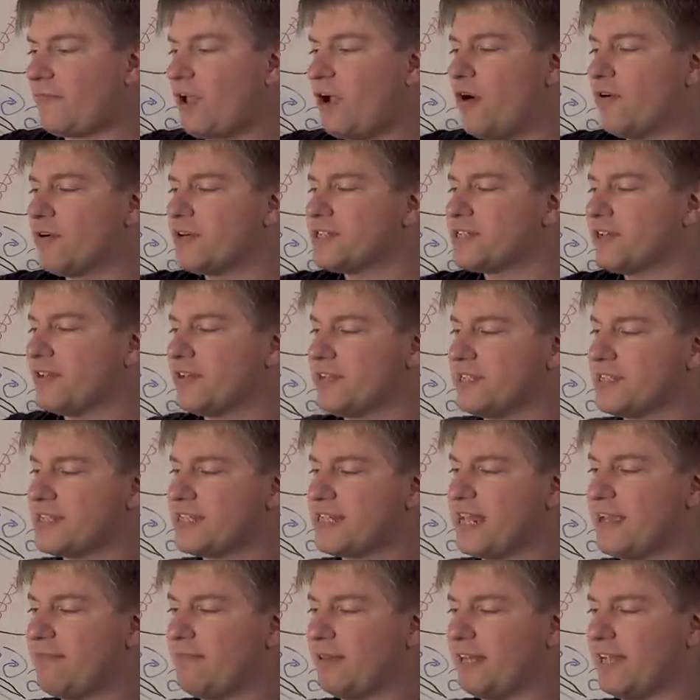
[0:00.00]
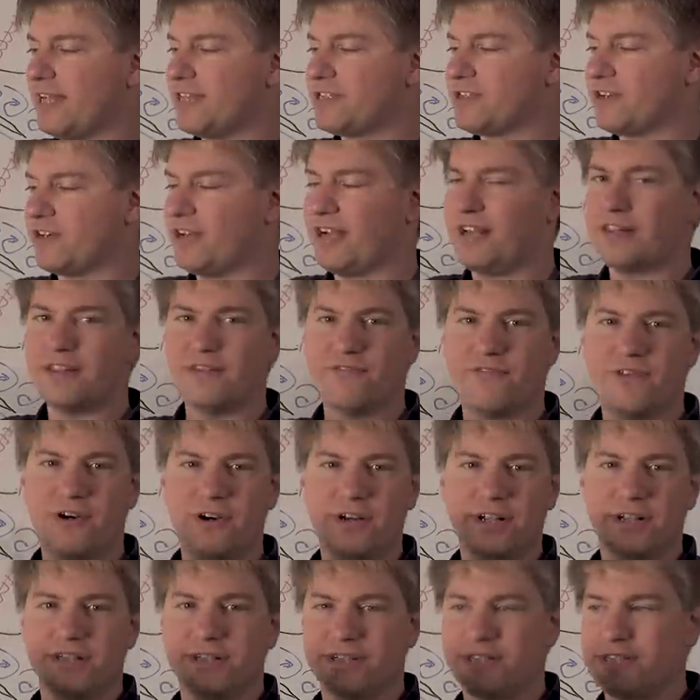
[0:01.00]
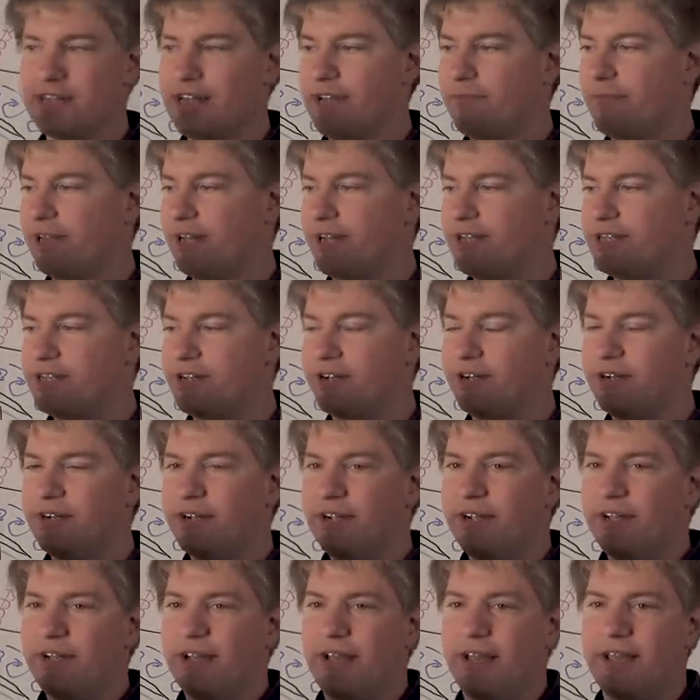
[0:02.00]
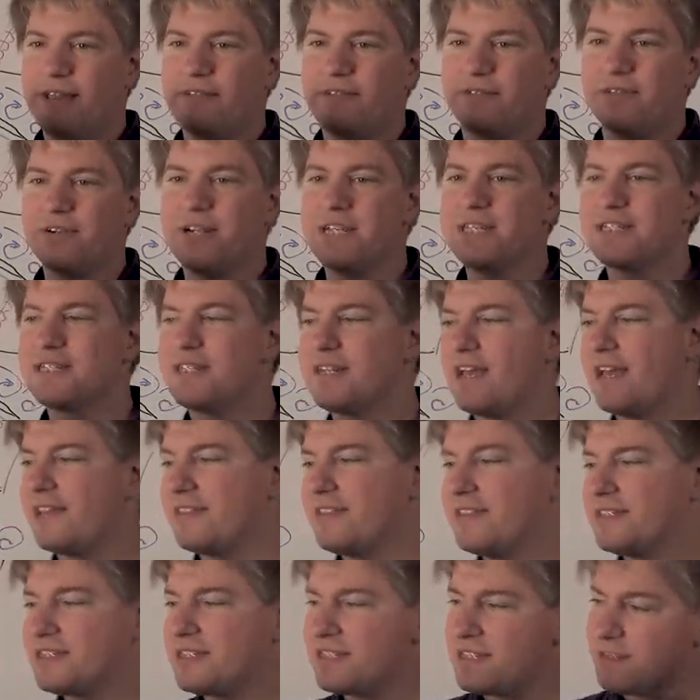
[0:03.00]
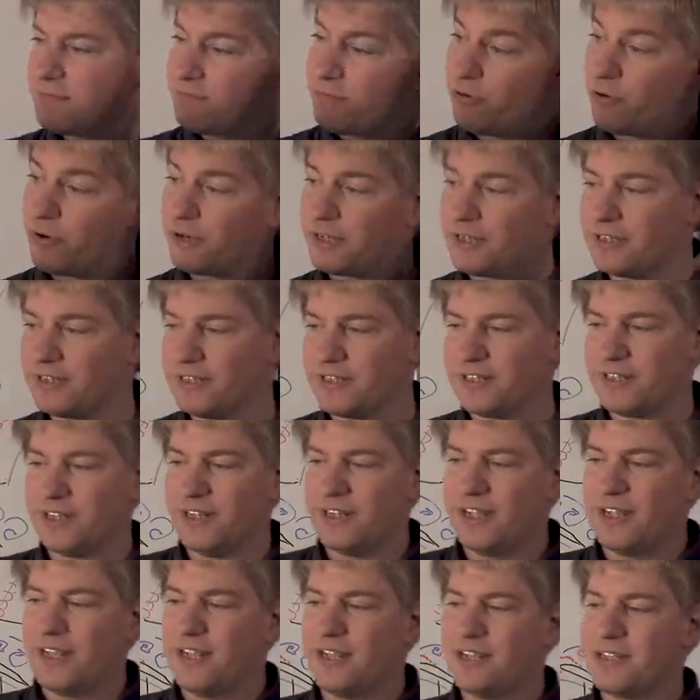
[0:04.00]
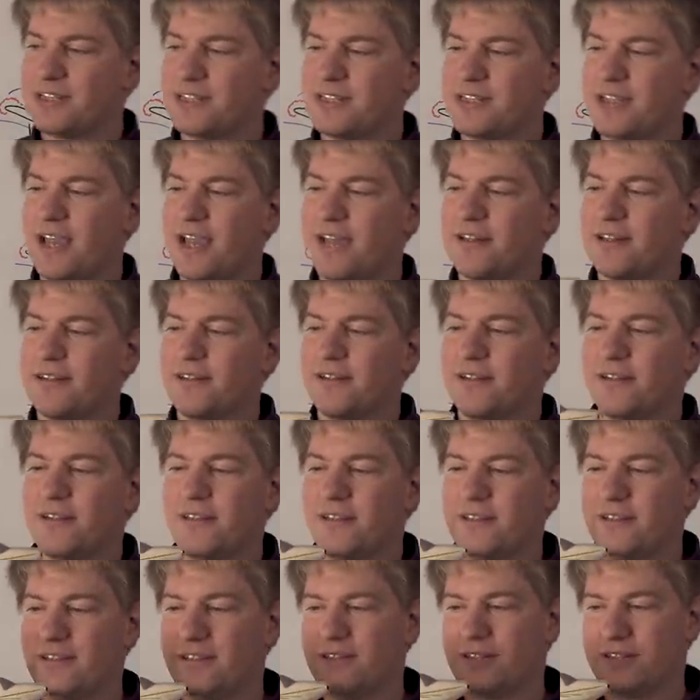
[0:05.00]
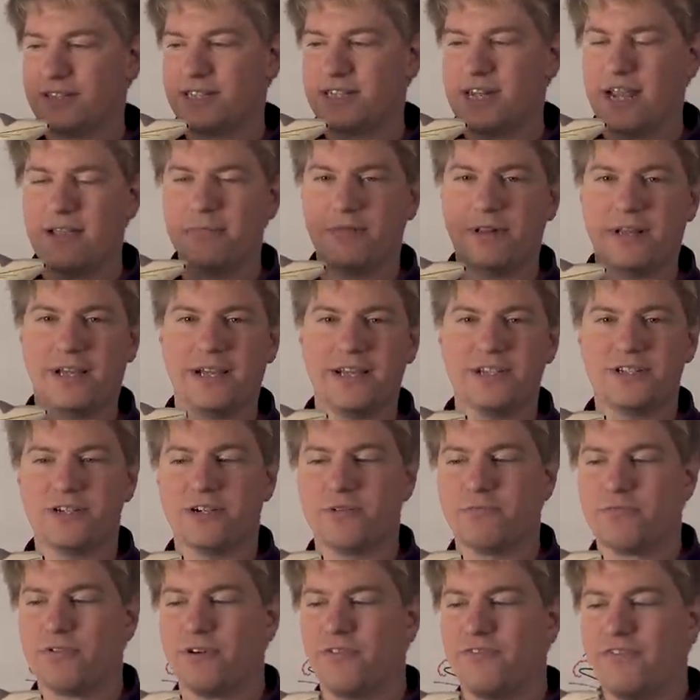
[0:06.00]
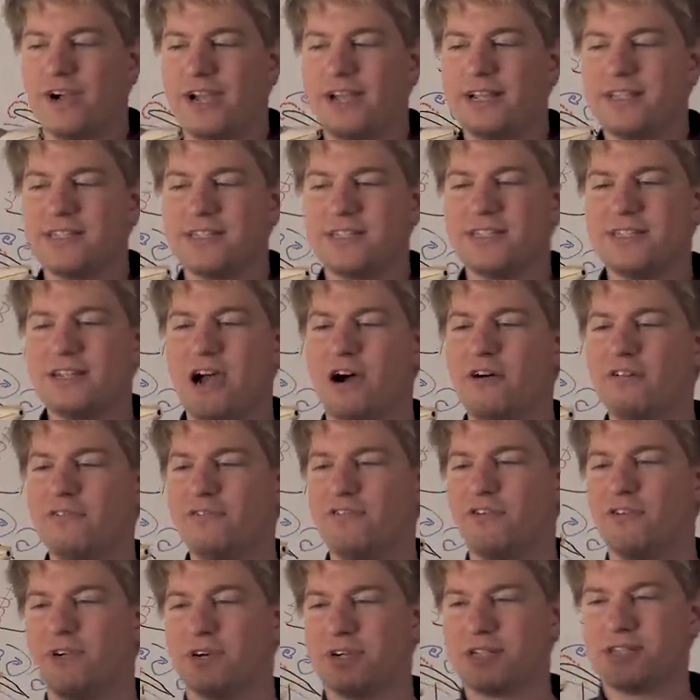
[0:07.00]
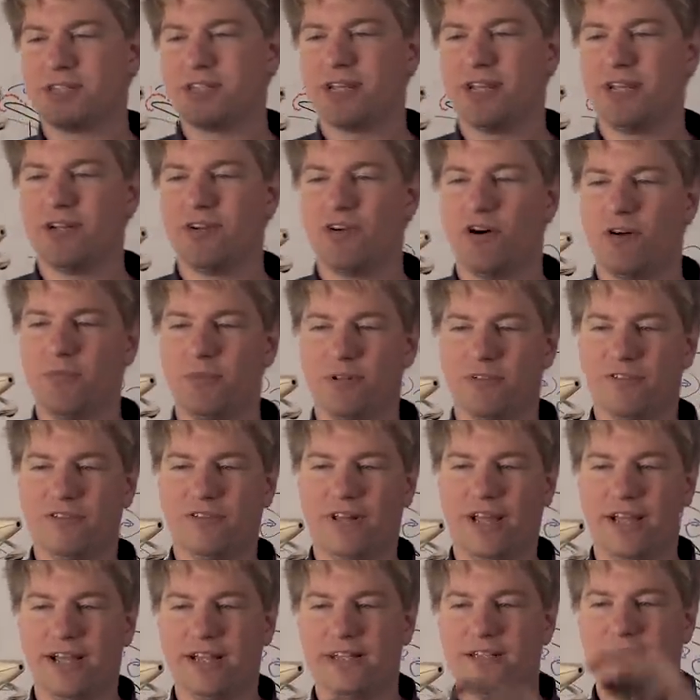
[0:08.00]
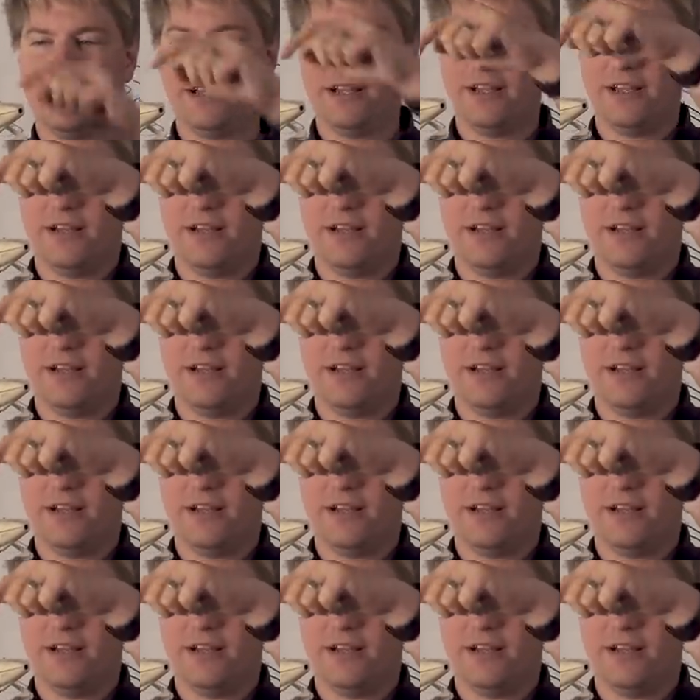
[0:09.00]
horizontal stabilizer and the vertical stabilizer. And the reason that this is important is that the stabilizer provides downforce in normal flight.